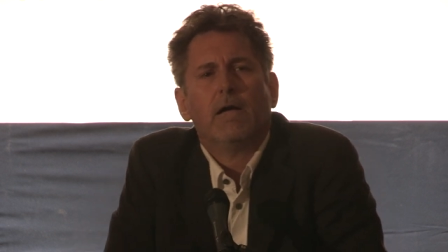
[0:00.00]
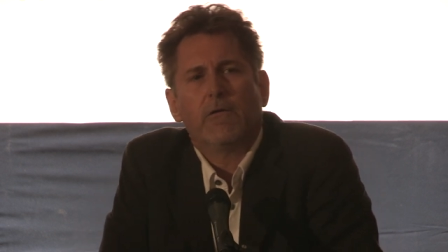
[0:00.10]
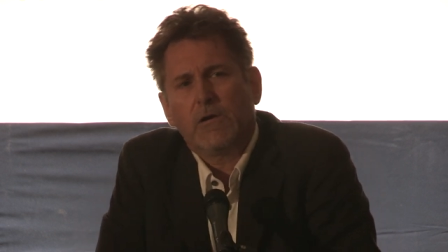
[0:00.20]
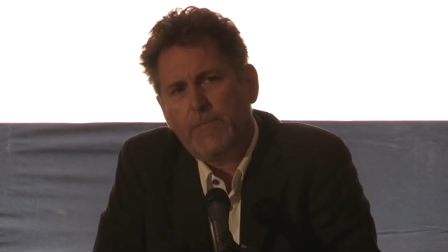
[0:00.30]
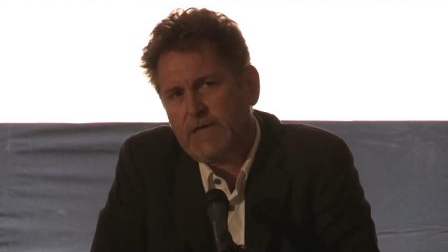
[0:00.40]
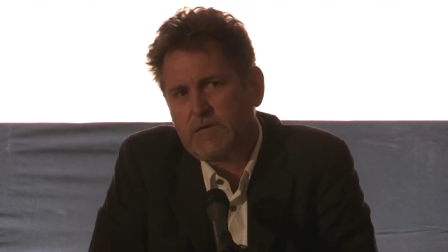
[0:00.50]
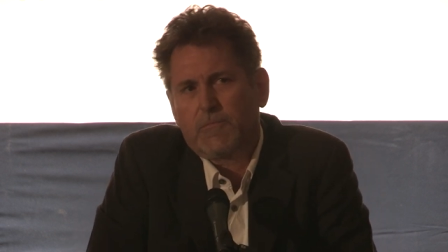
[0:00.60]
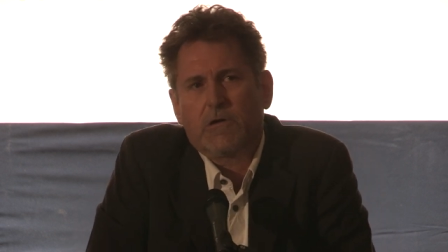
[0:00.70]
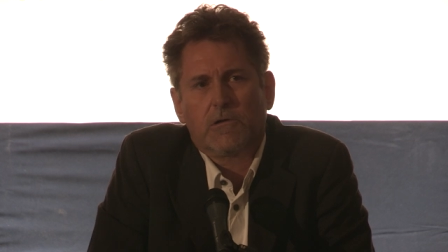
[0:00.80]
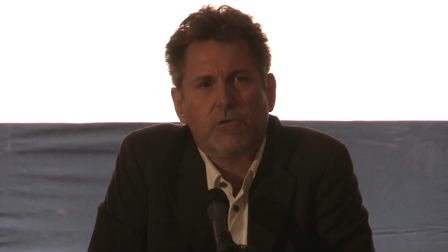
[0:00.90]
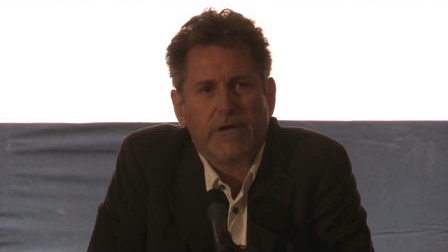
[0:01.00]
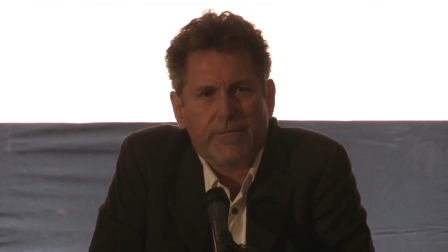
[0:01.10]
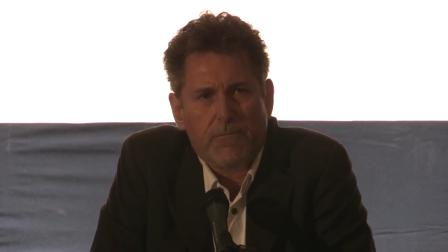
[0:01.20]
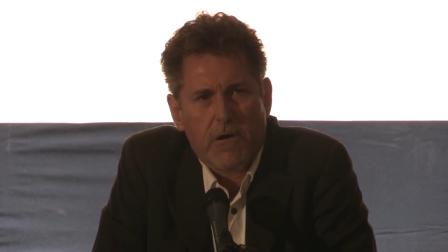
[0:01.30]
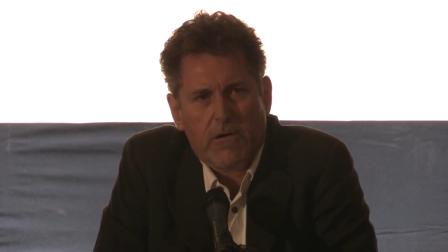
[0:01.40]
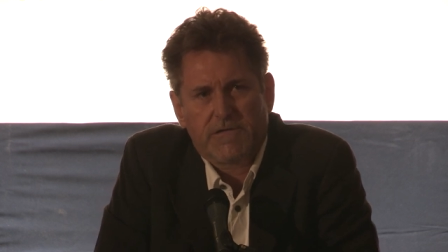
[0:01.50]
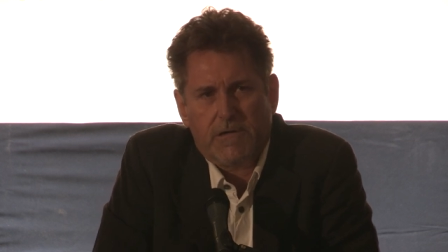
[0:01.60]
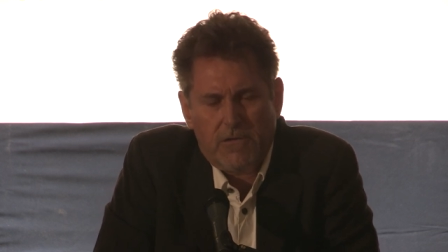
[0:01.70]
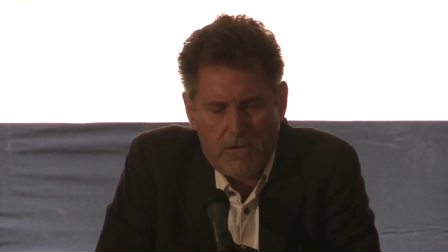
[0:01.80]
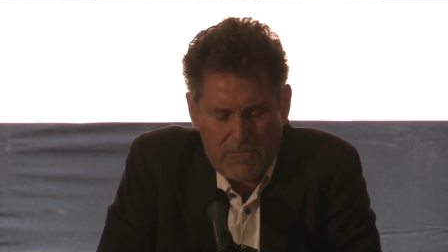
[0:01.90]
I want to make some concluding remarks.
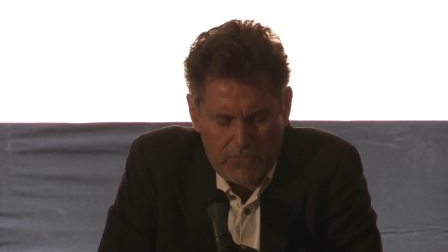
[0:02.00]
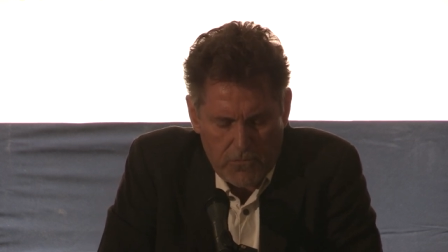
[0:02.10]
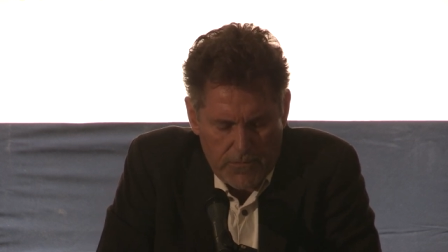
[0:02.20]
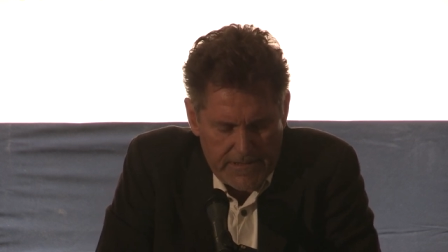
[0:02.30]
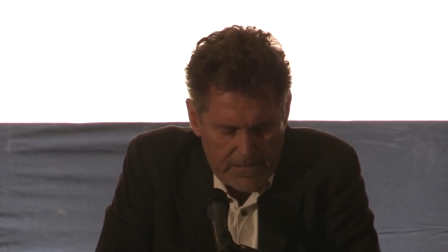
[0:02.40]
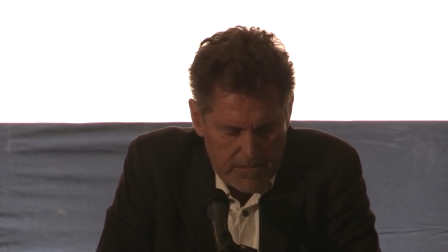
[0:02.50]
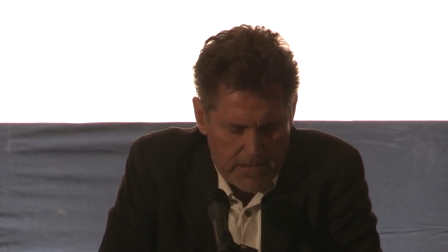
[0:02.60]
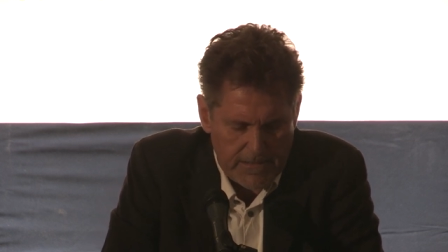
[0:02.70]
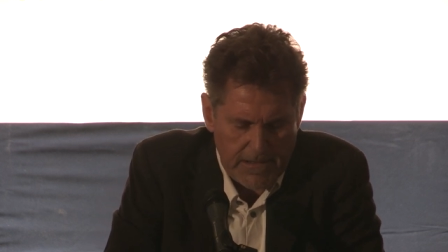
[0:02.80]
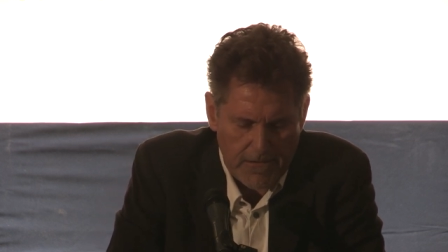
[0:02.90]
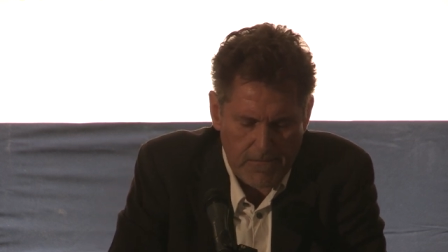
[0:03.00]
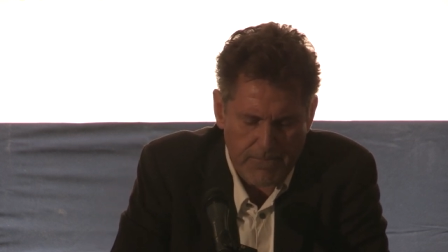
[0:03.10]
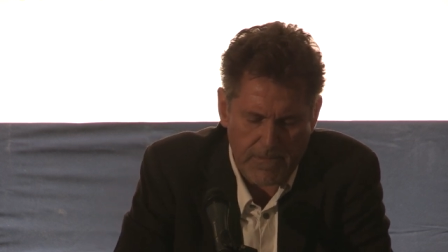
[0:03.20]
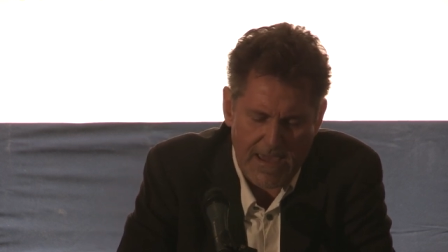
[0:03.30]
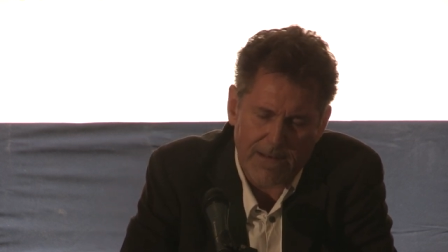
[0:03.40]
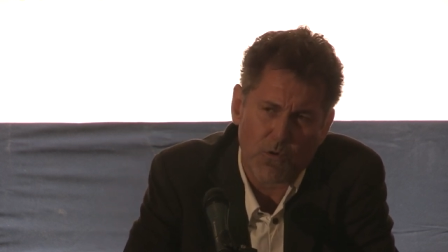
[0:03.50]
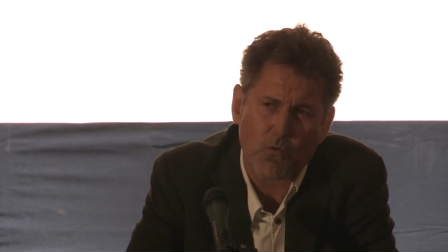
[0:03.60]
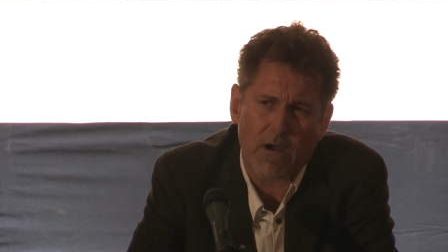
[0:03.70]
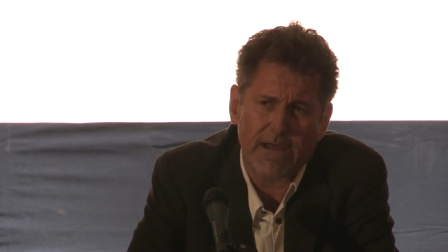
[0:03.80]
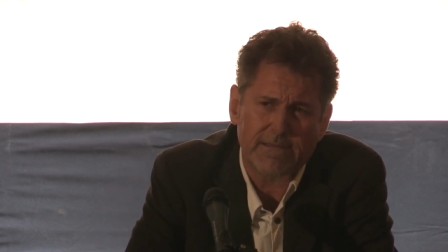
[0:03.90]
I know we're running long here. Animal
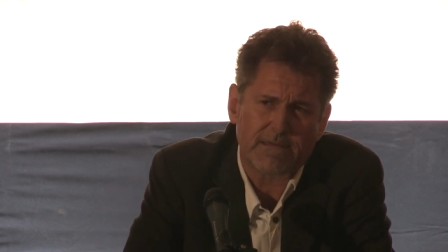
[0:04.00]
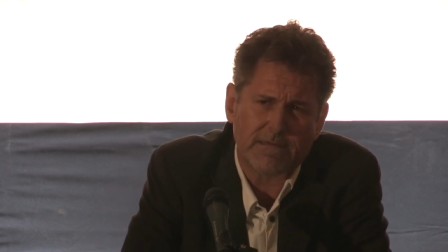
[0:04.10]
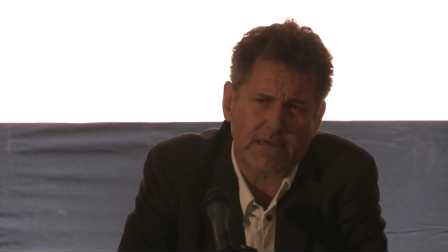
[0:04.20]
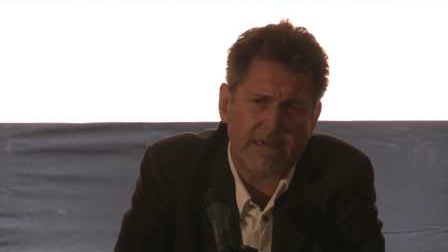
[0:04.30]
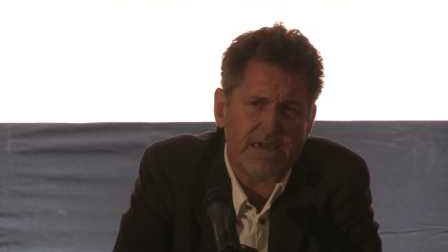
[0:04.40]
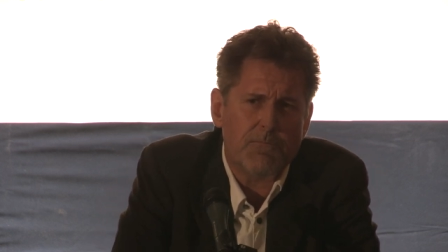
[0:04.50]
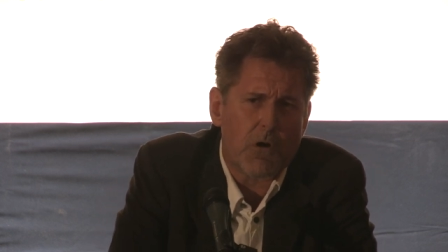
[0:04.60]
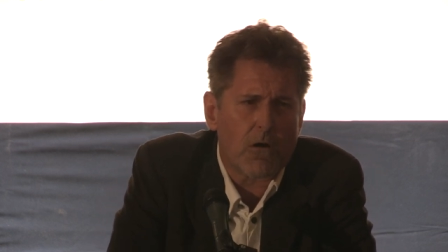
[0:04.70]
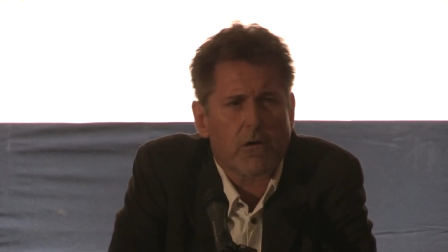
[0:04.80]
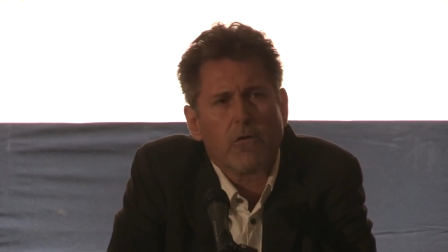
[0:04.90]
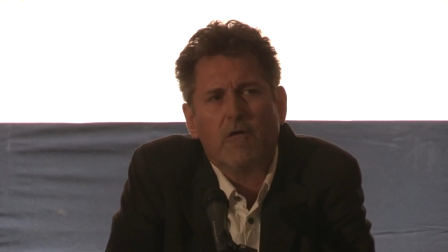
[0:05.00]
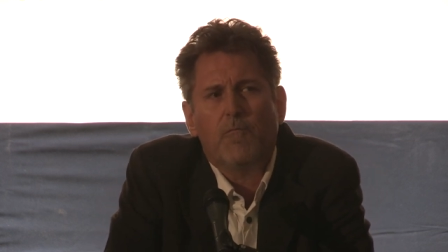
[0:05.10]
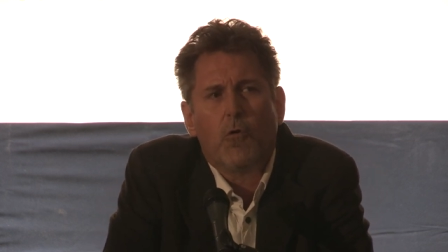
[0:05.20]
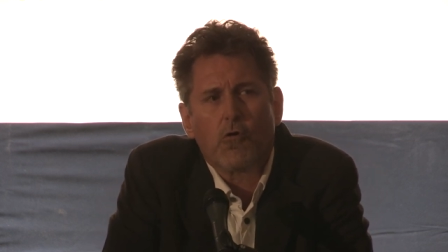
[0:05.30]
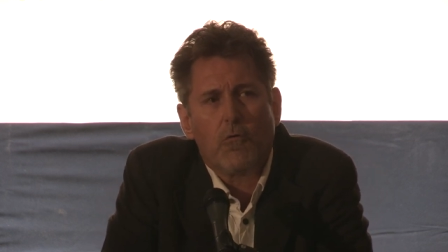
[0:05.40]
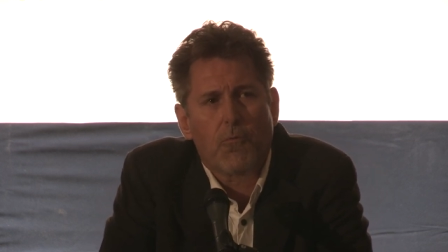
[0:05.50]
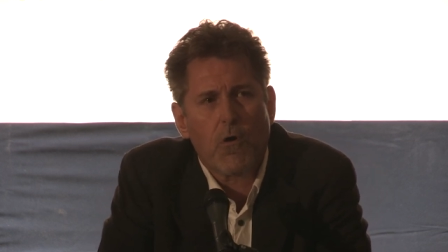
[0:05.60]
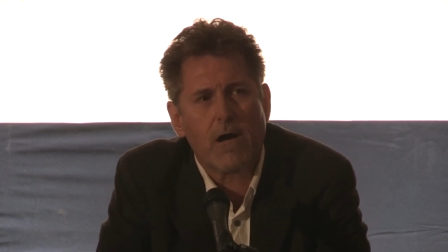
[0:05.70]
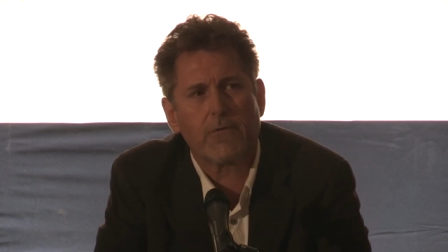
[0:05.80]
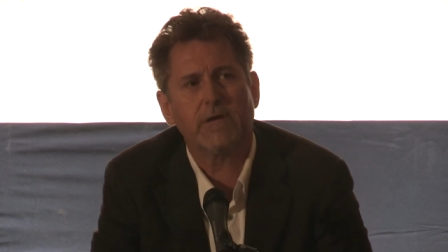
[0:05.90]
rights is a key marker of moral
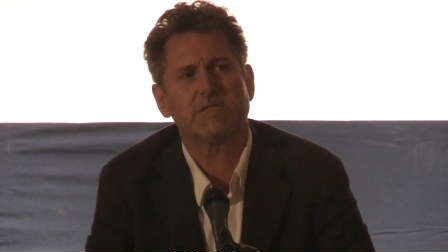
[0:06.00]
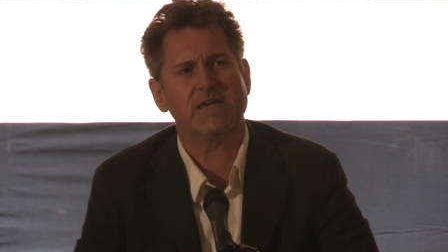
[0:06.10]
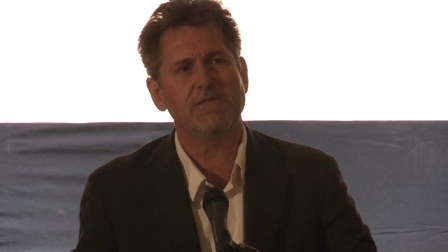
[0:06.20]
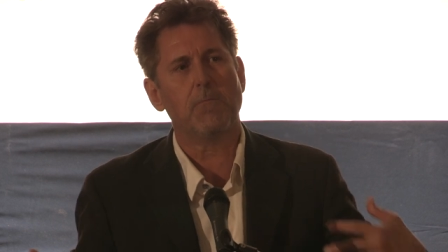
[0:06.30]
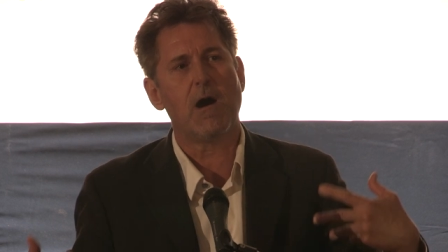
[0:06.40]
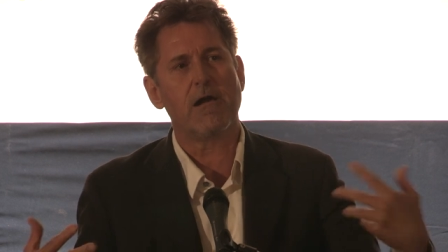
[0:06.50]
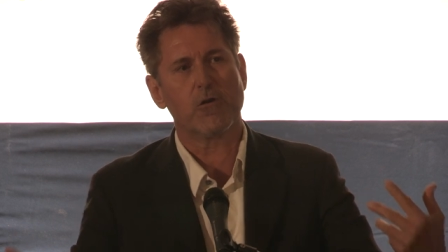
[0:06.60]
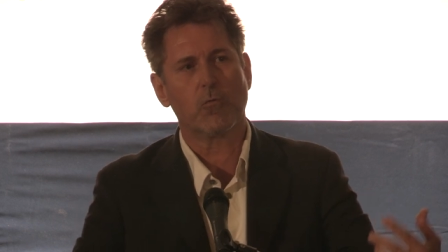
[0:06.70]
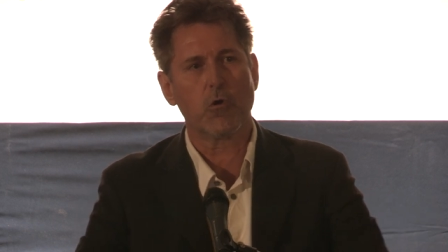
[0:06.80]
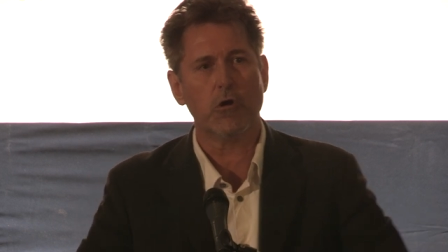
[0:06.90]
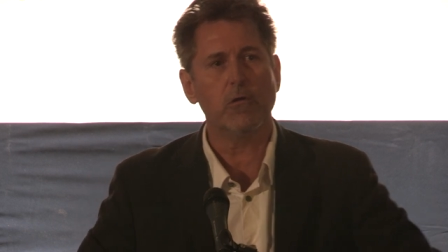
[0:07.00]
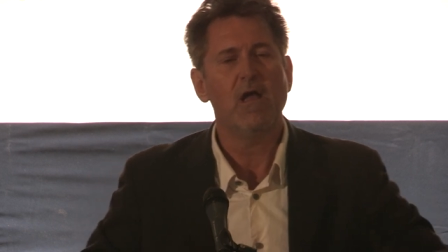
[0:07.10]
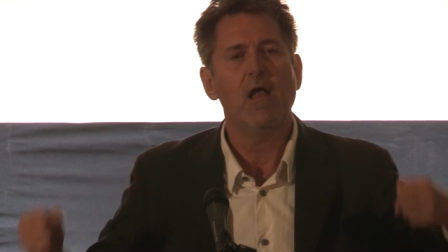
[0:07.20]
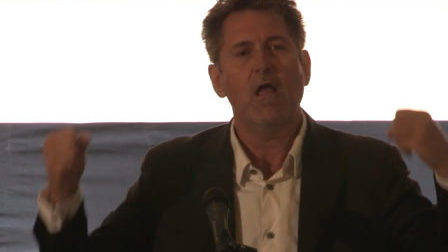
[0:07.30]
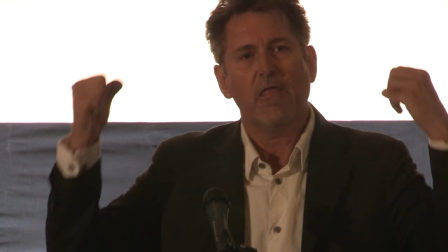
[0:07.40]
progress in the modern world.